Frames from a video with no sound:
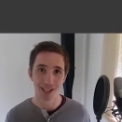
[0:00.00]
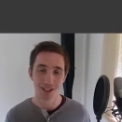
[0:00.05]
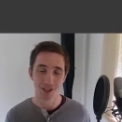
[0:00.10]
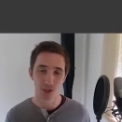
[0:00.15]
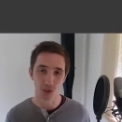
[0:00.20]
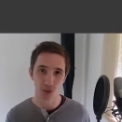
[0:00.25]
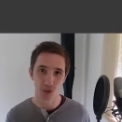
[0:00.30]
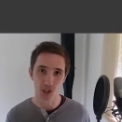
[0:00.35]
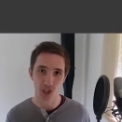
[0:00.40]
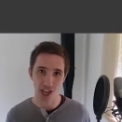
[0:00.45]

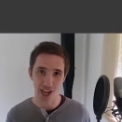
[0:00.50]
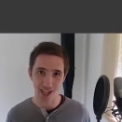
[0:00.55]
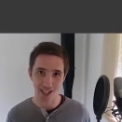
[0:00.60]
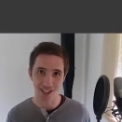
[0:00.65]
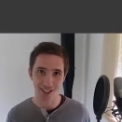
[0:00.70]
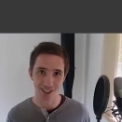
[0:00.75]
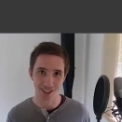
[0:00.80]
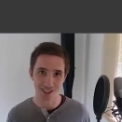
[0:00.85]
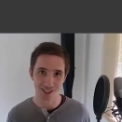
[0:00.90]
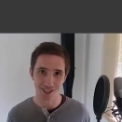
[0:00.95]
to check
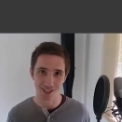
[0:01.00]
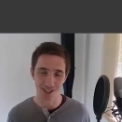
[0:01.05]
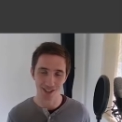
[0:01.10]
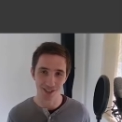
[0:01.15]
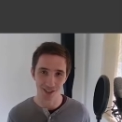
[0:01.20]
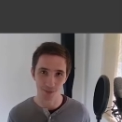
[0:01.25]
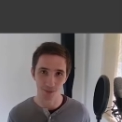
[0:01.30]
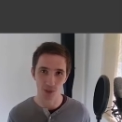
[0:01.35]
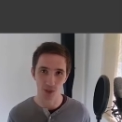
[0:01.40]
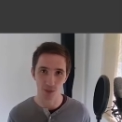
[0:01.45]
the
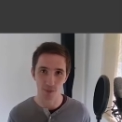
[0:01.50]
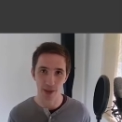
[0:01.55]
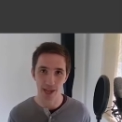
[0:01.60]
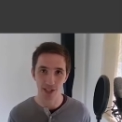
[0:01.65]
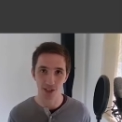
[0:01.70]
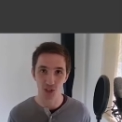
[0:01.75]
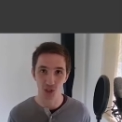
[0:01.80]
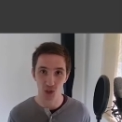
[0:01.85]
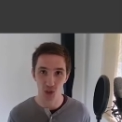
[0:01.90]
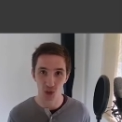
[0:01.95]
system to
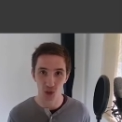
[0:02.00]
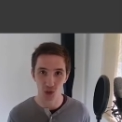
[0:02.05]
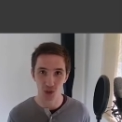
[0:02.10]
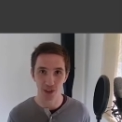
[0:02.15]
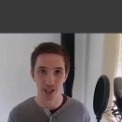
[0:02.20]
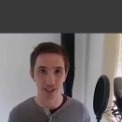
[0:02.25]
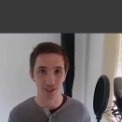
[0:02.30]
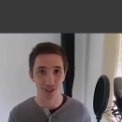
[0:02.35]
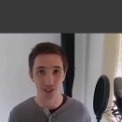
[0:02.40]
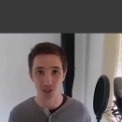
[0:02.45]
make sure
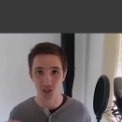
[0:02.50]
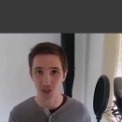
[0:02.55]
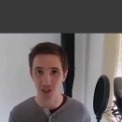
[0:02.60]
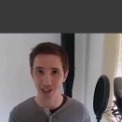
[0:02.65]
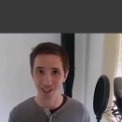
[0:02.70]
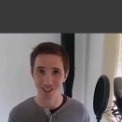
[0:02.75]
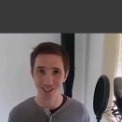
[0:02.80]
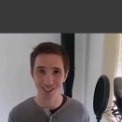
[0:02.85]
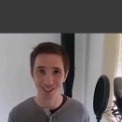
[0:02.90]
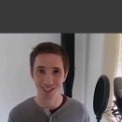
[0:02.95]
that the
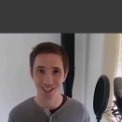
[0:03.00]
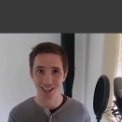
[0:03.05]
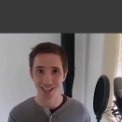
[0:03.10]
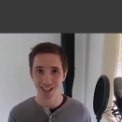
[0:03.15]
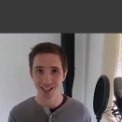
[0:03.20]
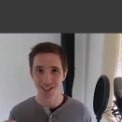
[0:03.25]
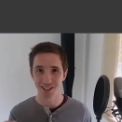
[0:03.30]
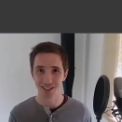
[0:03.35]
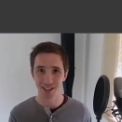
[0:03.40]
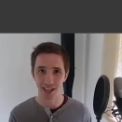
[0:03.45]
trust
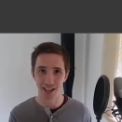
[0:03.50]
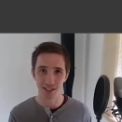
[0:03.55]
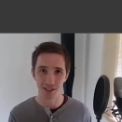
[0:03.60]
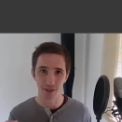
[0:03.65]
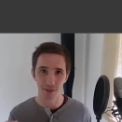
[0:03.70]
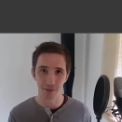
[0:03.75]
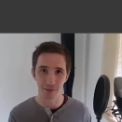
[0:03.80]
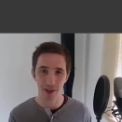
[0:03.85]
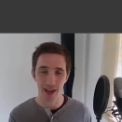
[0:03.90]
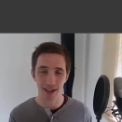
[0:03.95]
stays
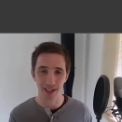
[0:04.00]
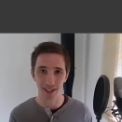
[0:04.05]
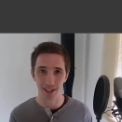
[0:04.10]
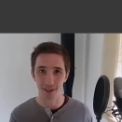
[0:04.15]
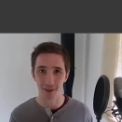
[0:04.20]
valid.